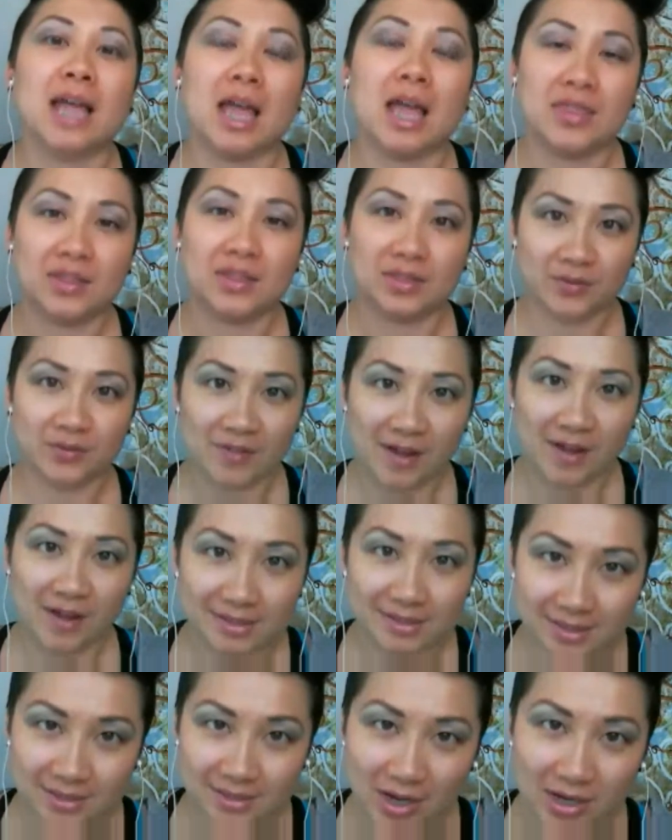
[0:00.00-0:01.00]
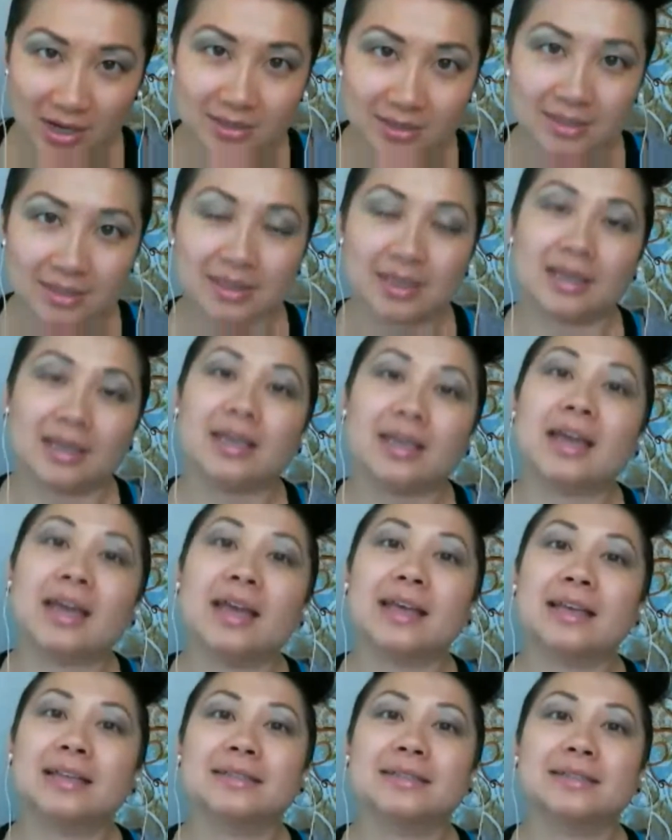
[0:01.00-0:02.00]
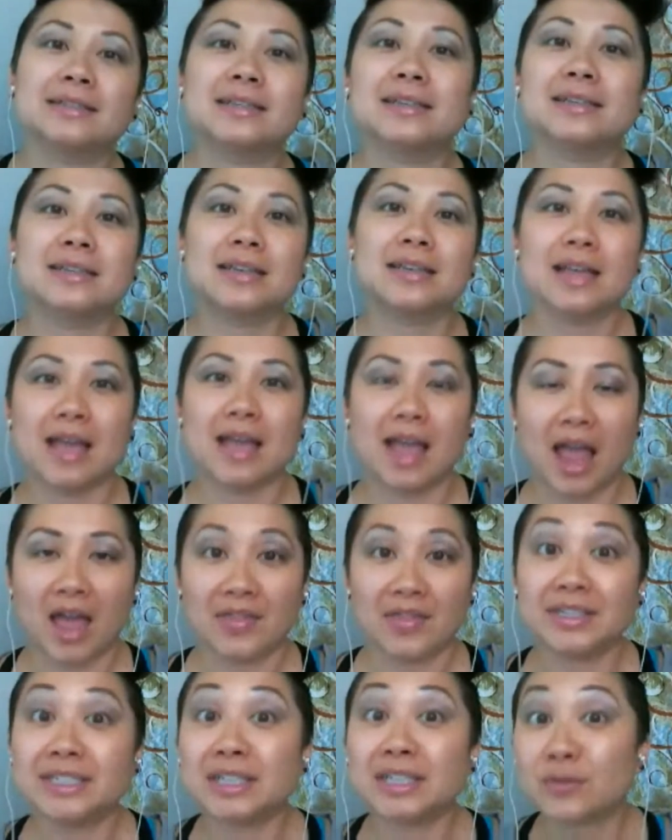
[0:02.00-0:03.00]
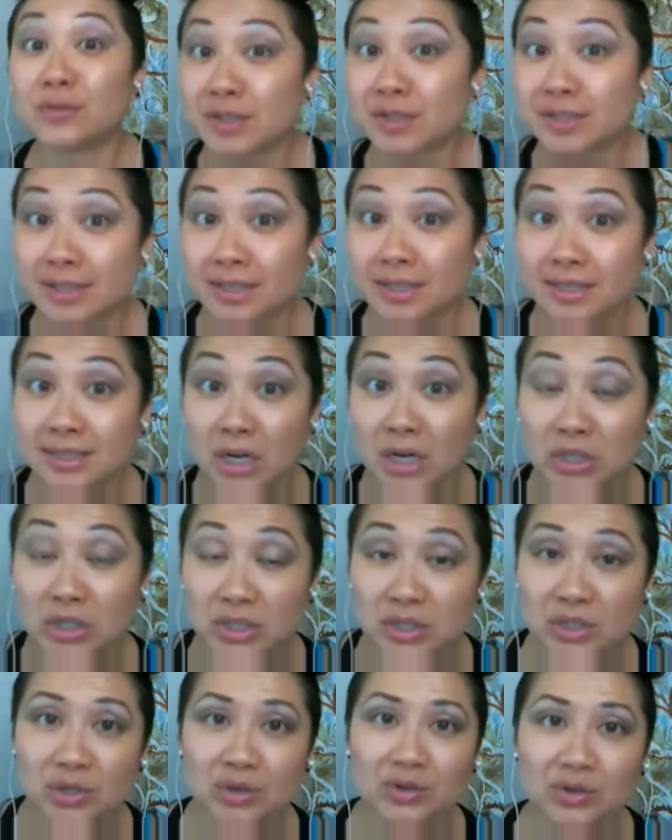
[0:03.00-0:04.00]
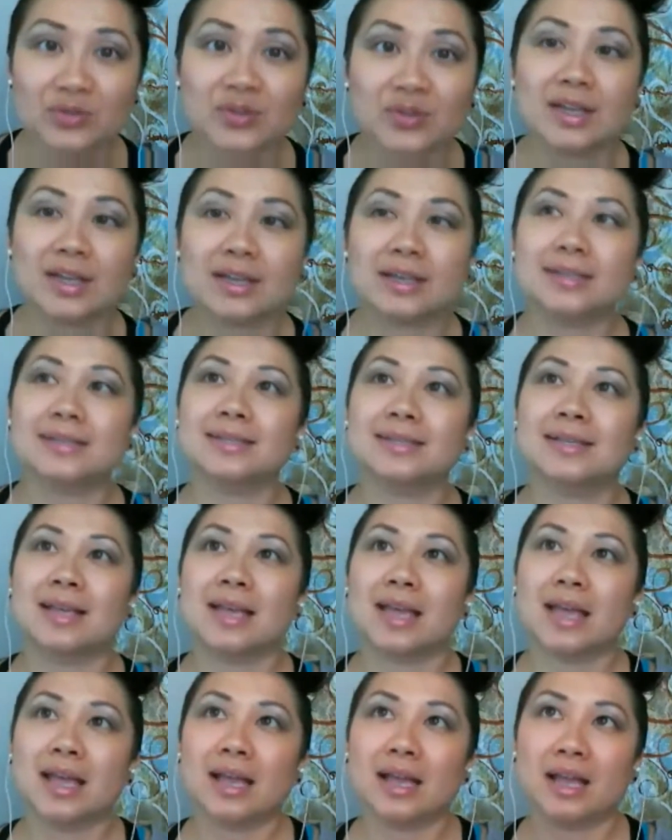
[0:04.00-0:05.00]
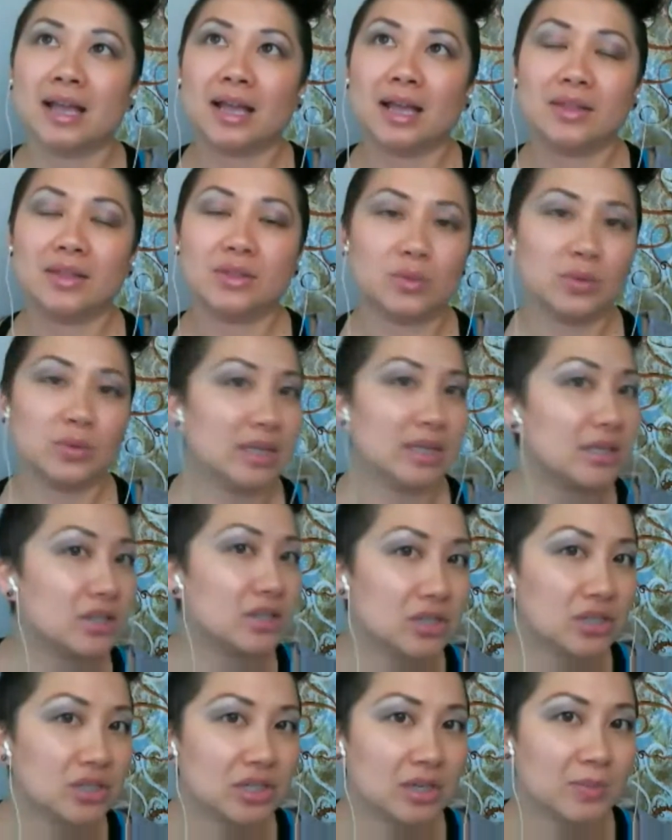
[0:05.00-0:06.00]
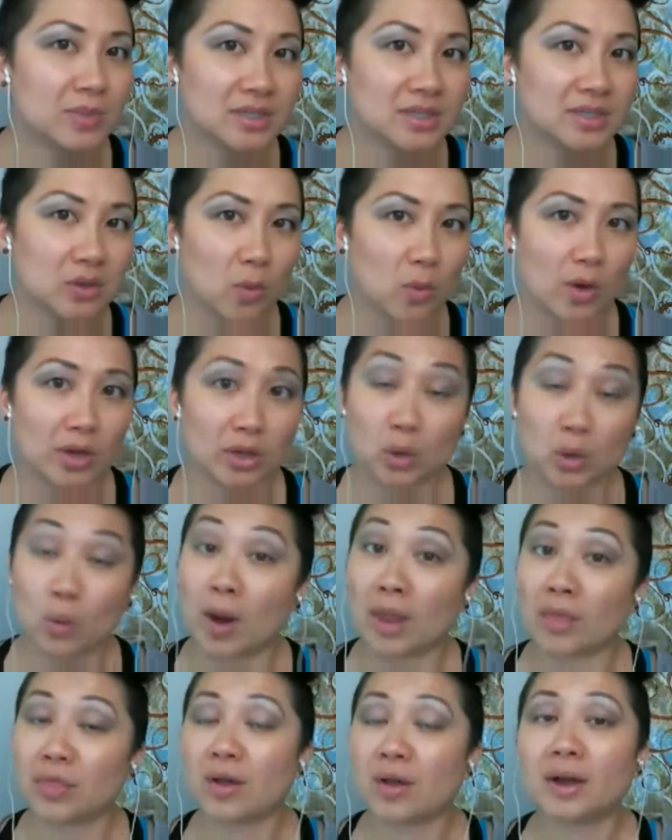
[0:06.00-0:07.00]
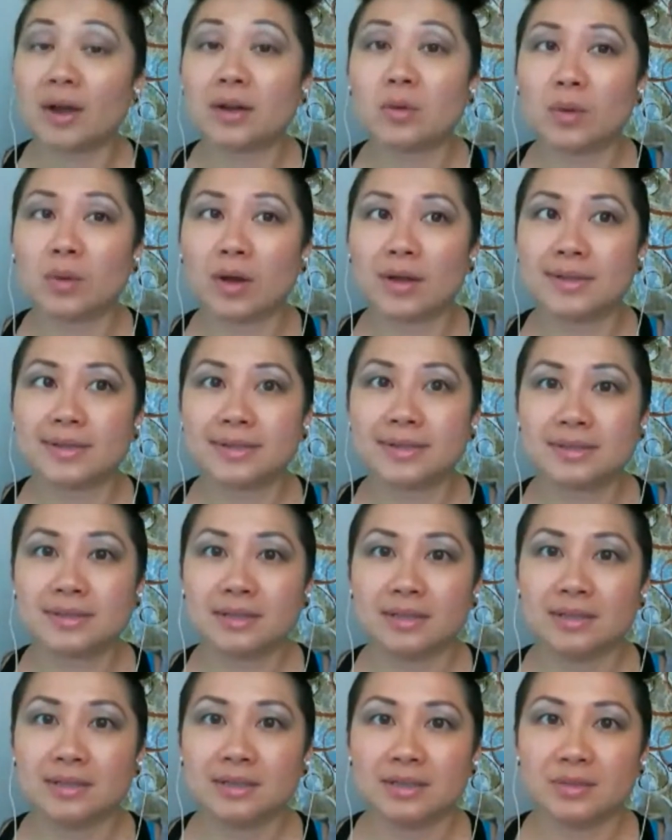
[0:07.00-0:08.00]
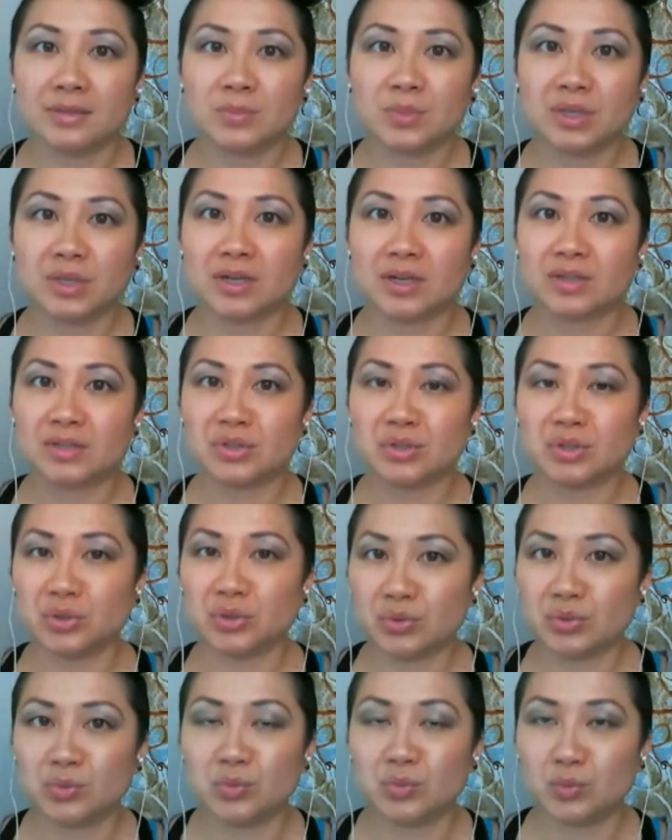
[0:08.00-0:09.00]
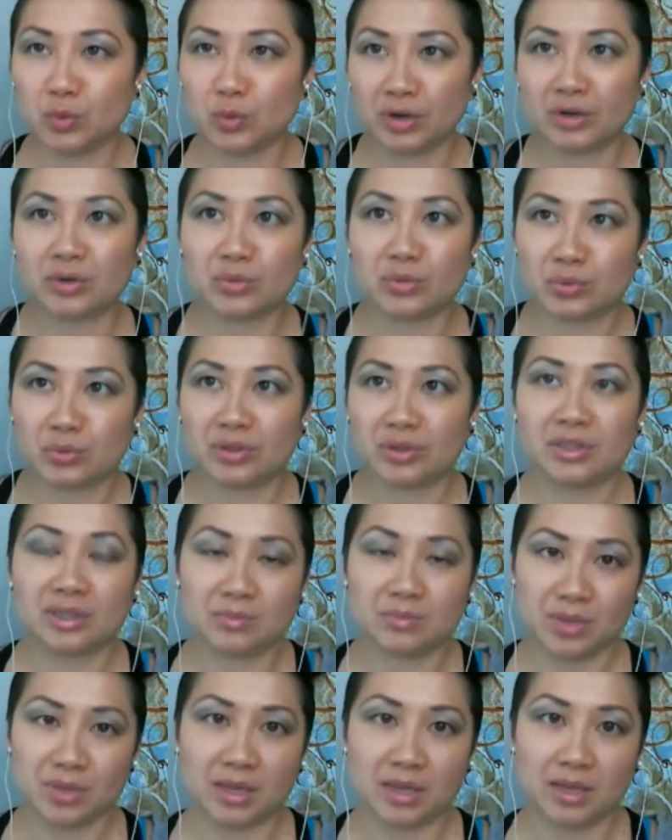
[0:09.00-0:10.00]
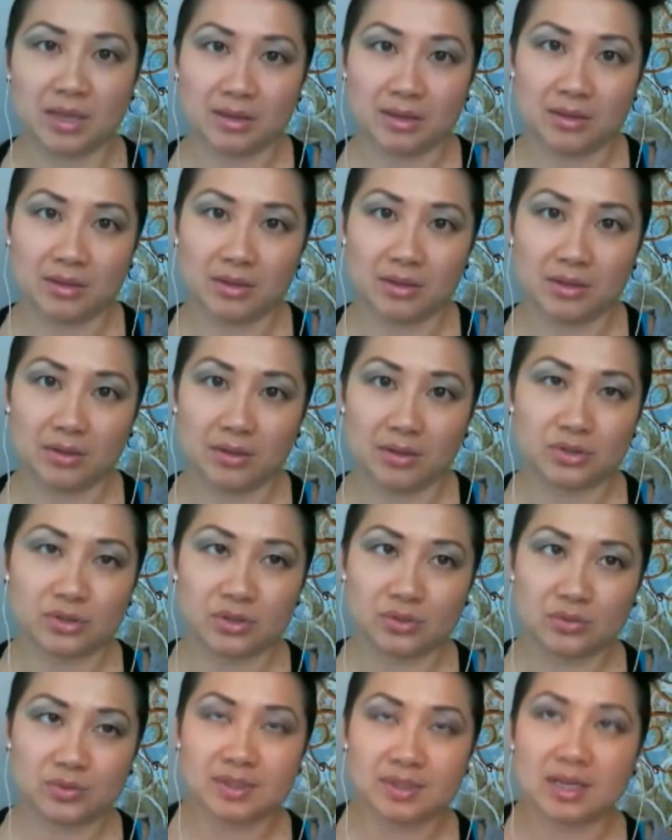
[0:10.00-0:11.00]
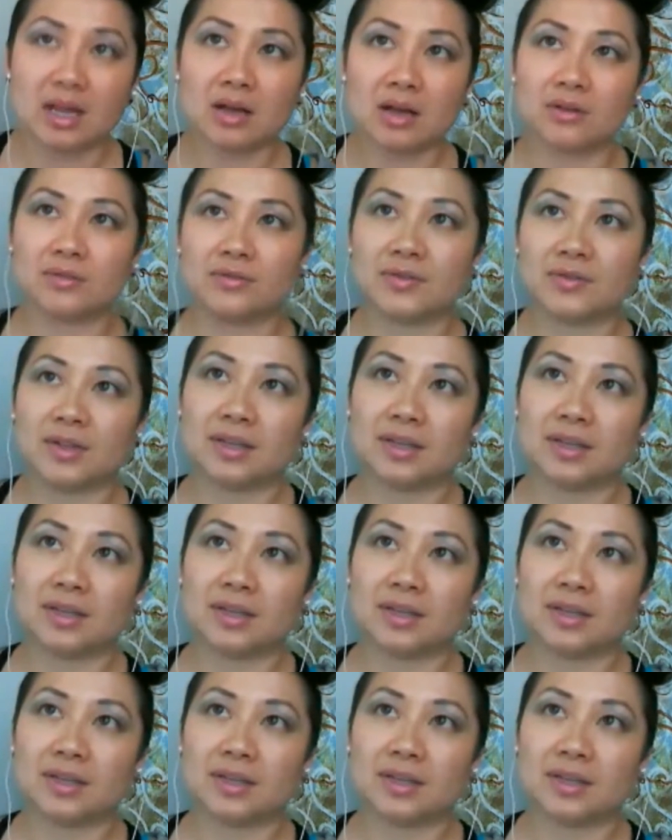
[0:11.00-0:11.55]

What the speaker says: And then the fights start to kick in, and the differences start to surface, and the relationship isn't what you quite thought it was because you weren't really being your true self.